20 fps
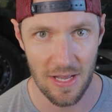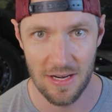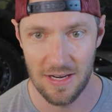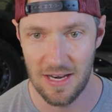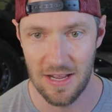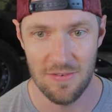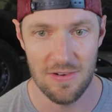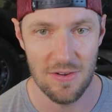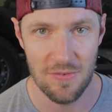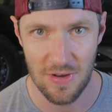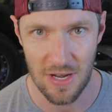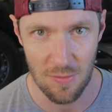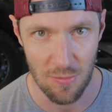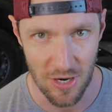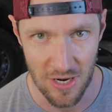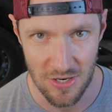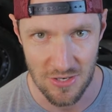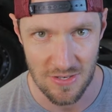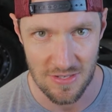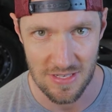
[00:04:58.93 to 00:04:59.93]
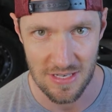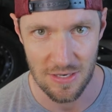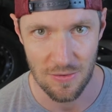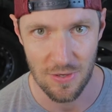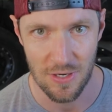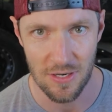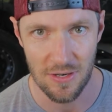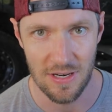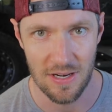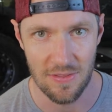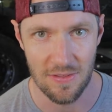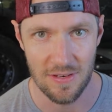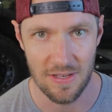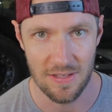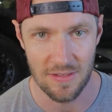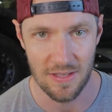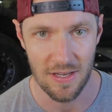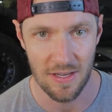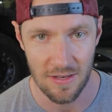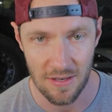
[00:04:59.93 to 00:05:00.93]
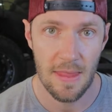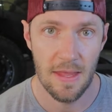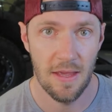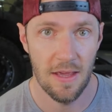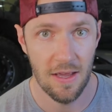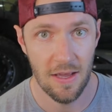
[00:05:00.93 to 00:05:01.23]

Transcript: I didn't have any vibrations anywhere or anything like that.